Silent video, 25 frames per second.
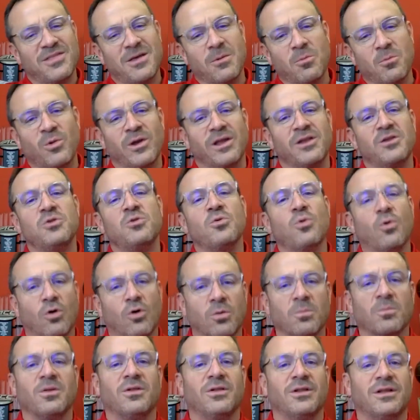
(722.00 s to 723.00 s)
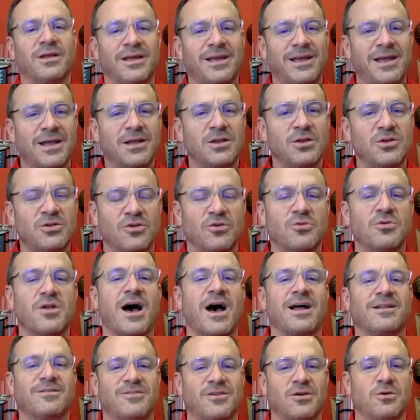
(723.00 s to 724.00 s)
that we normally do
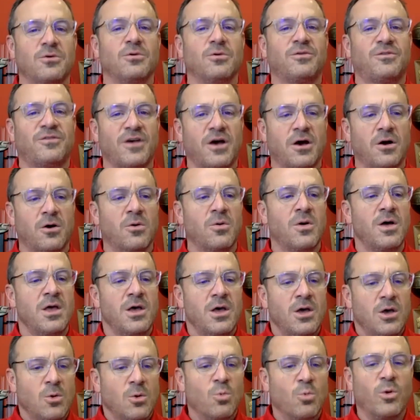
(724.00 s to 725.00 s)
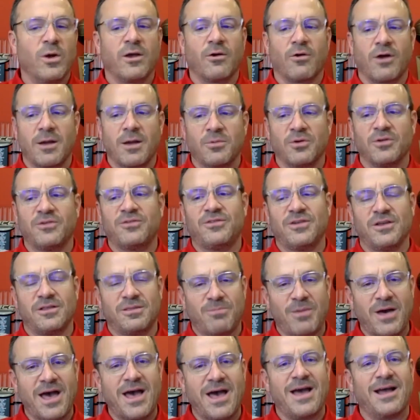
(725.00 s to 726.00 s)
not do. So we were able to
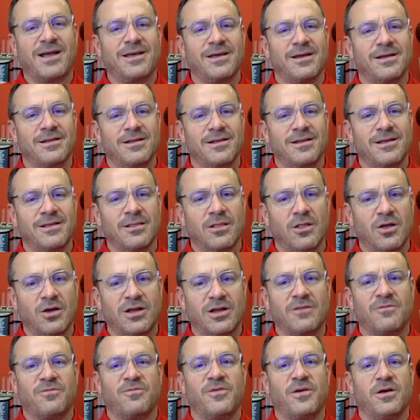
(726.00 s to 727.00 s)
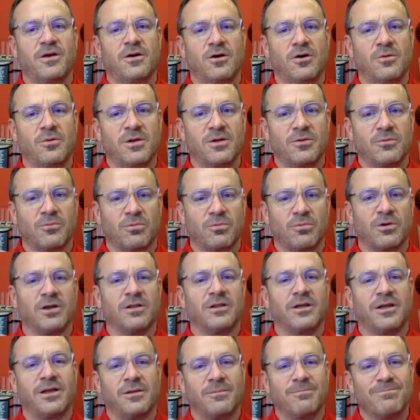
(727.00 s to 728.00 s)
sit back and look at film and
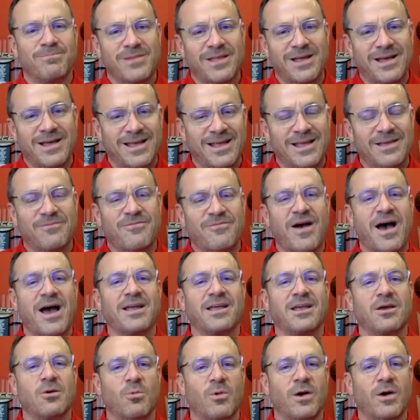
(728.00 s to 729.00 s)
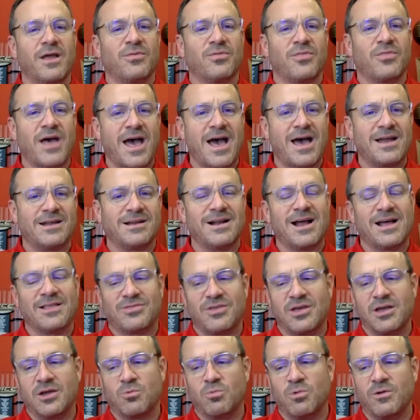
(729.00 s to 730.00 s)
really evaluate that. And I
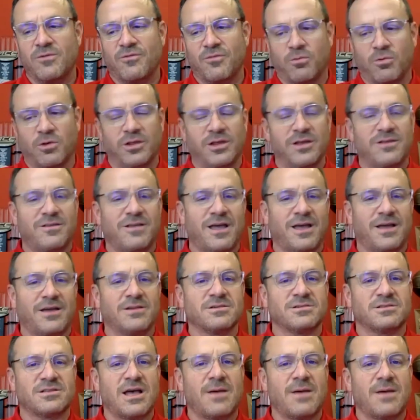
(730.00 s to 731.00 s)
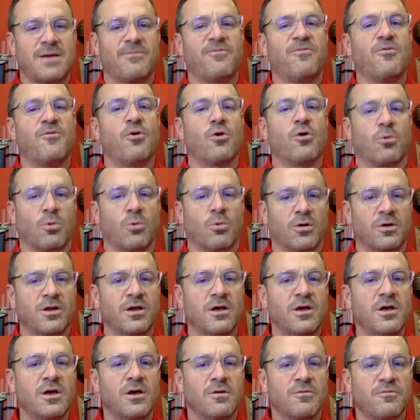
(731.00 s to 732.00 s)
think we've really taken a step forward
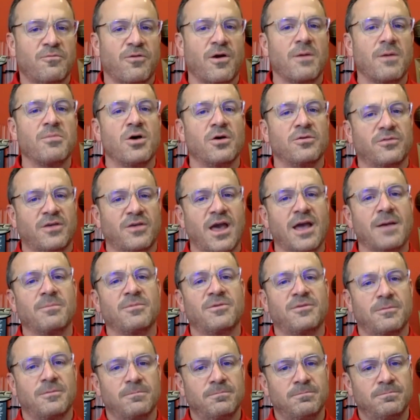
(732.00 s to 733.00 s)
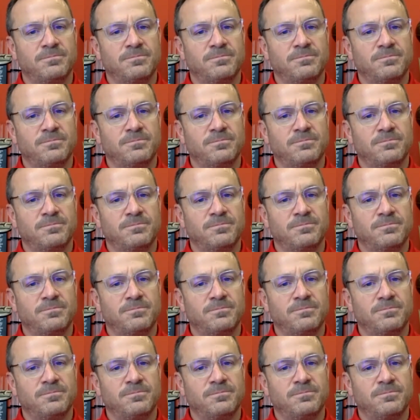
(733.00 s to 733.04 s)
from those games.